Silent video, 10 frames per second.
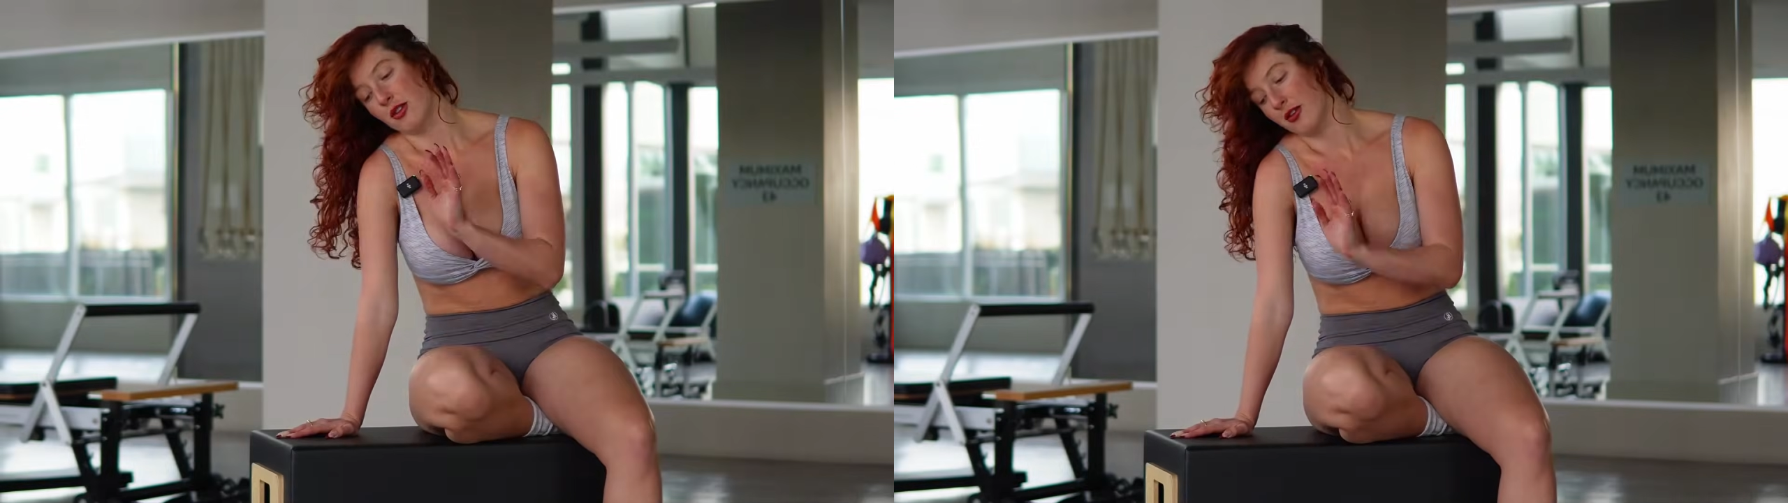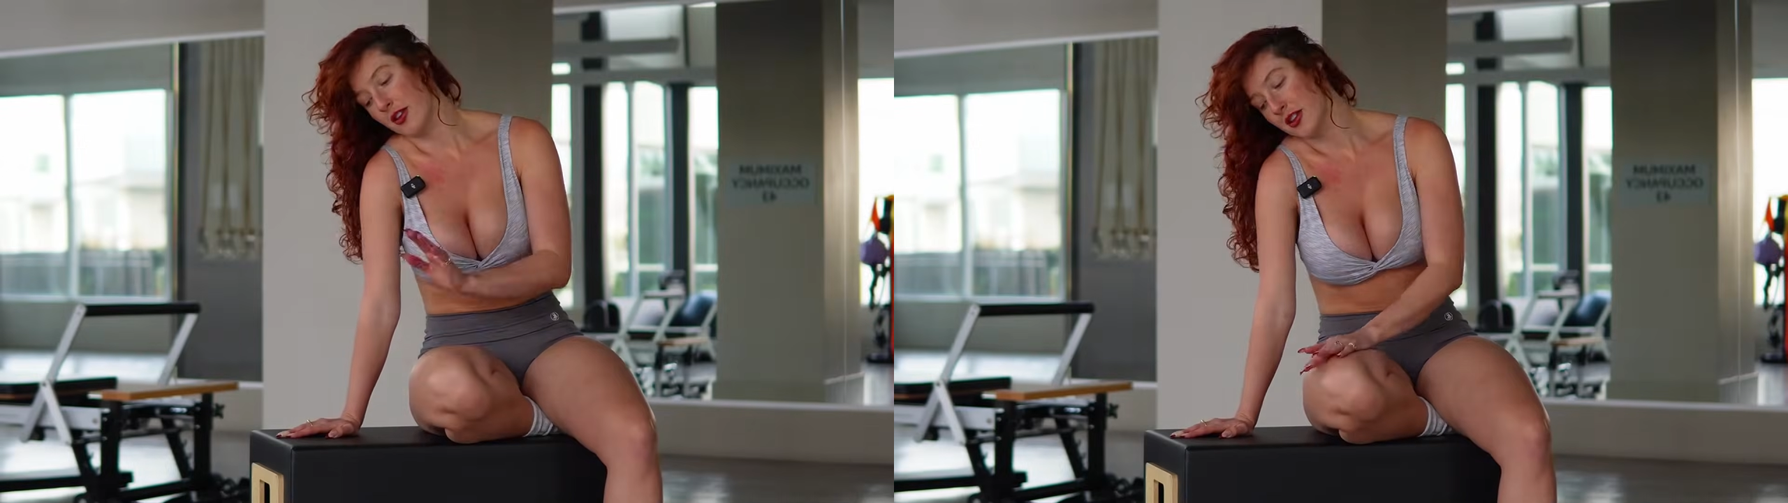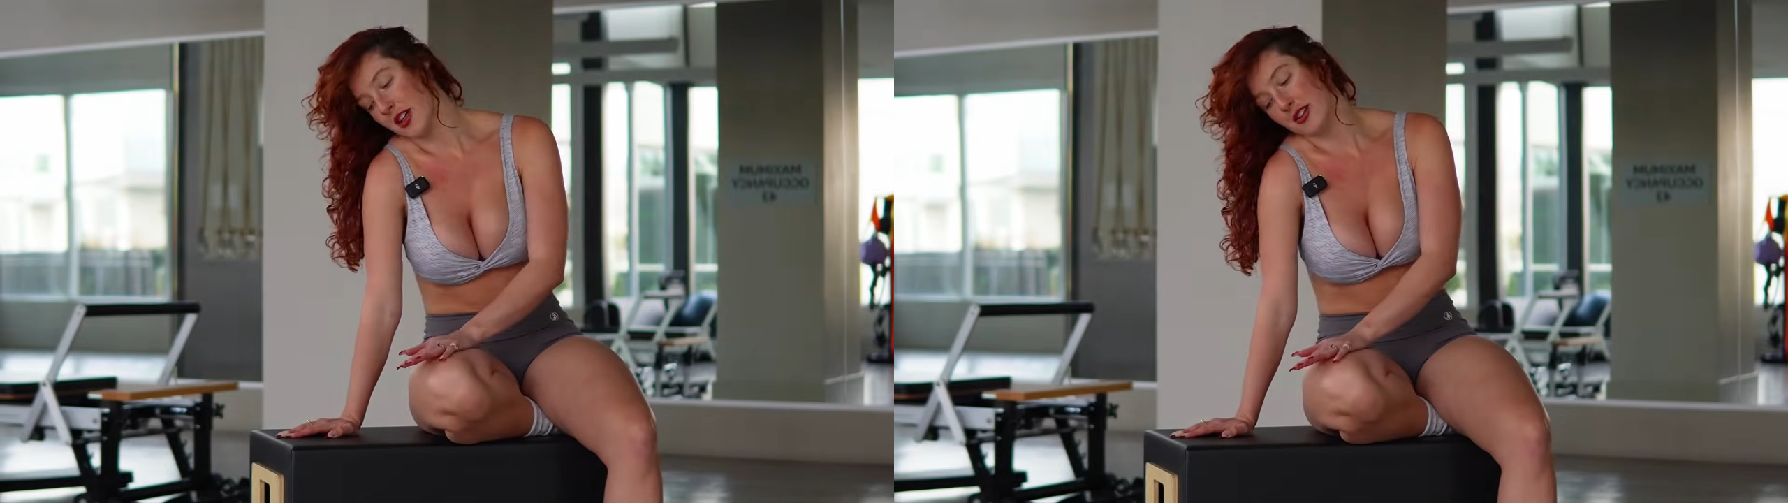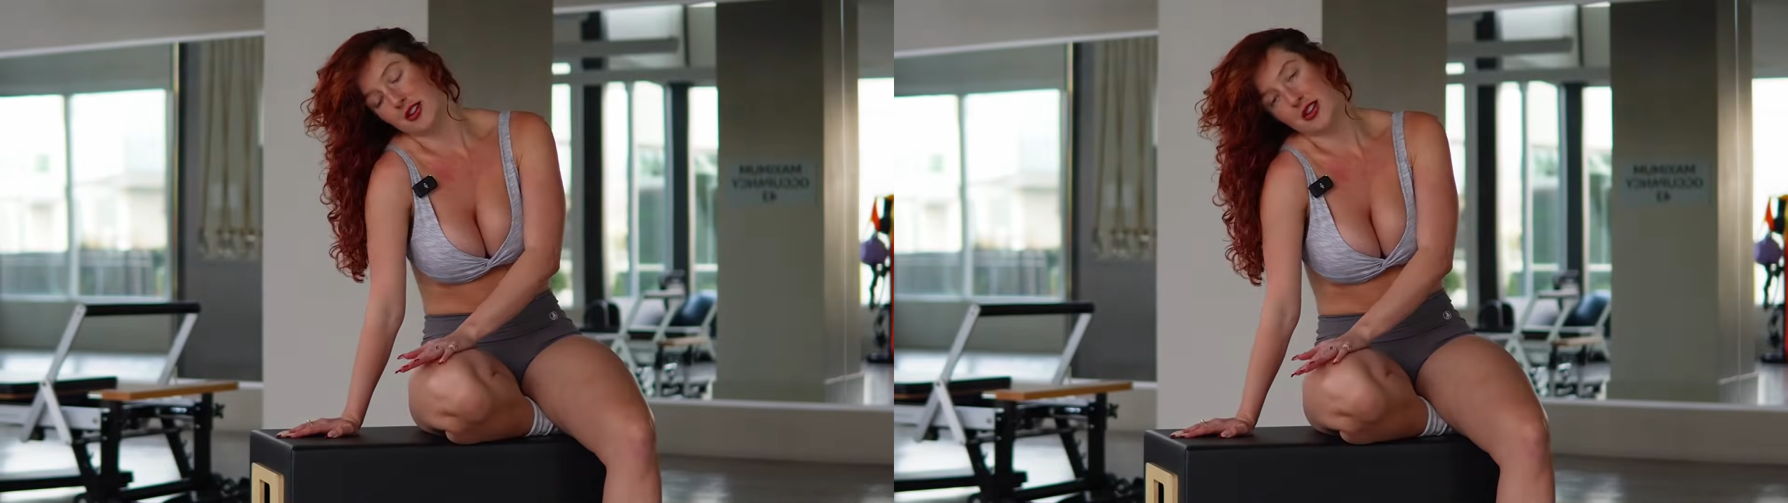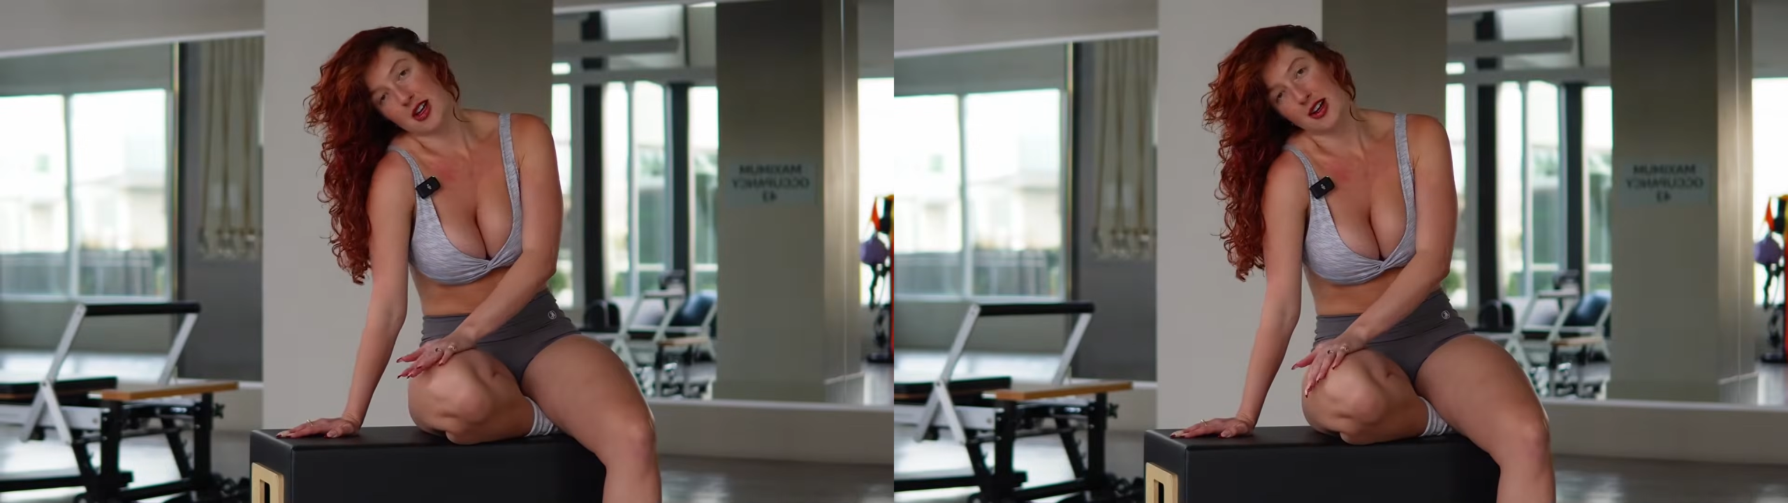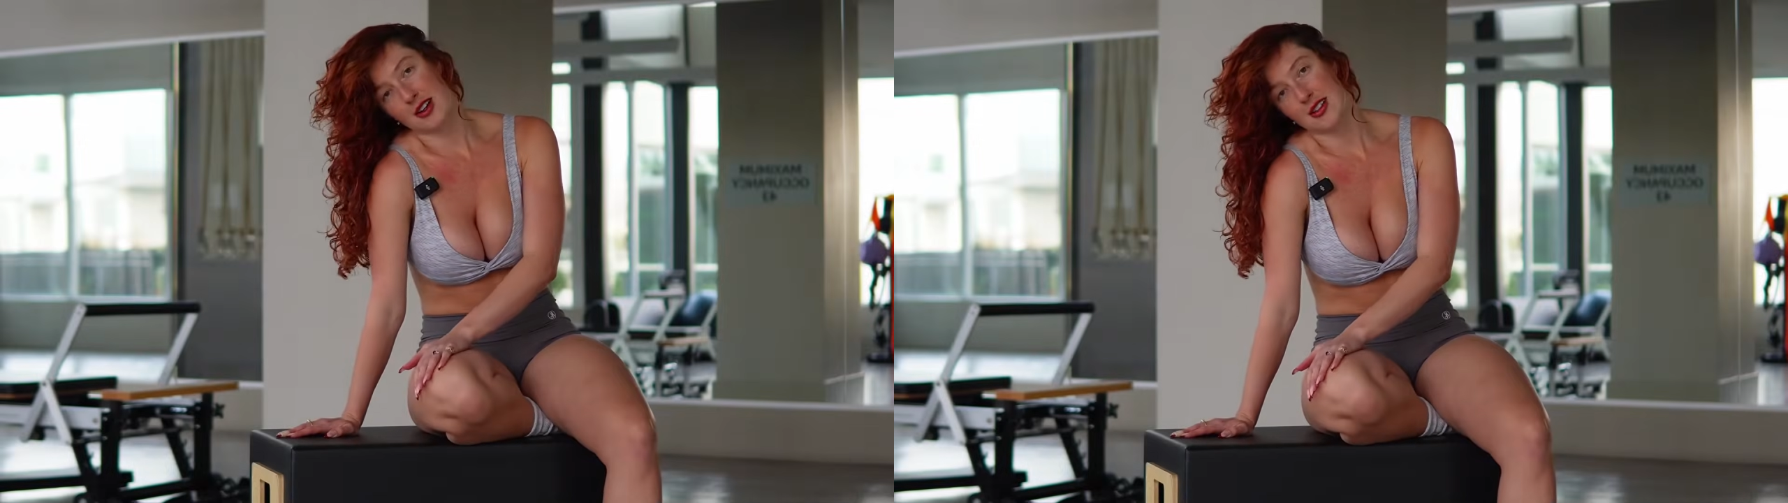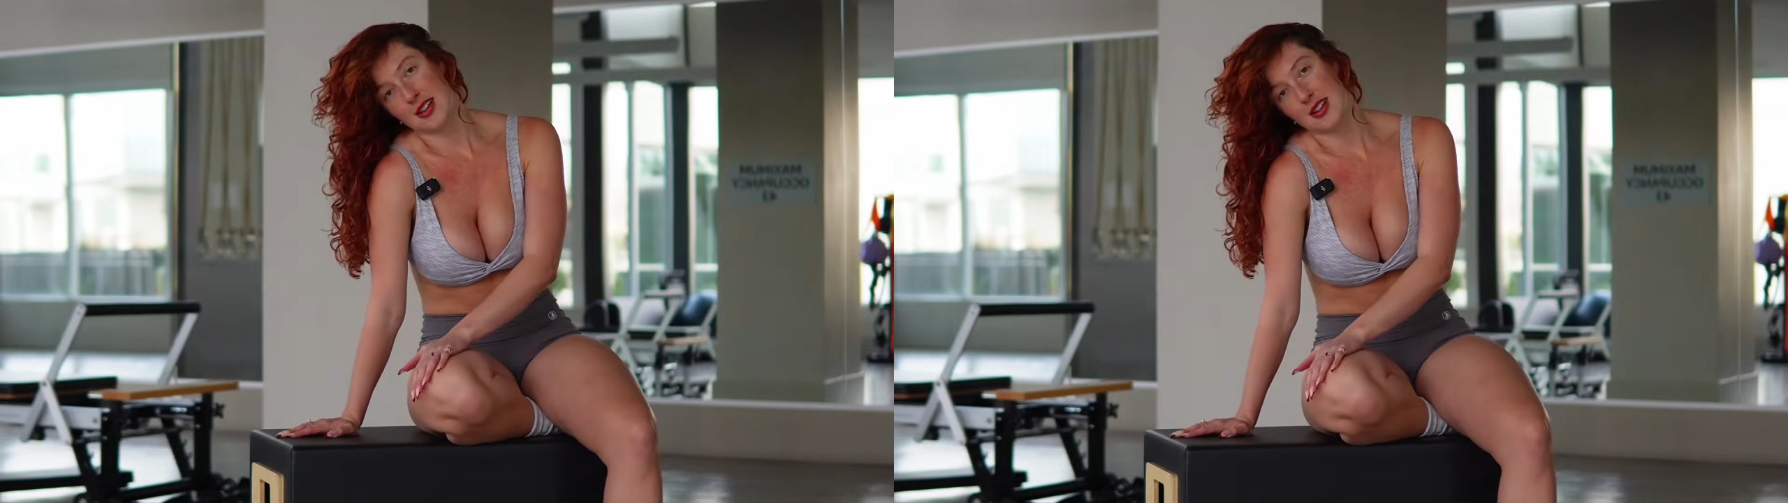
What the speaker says: the first exercise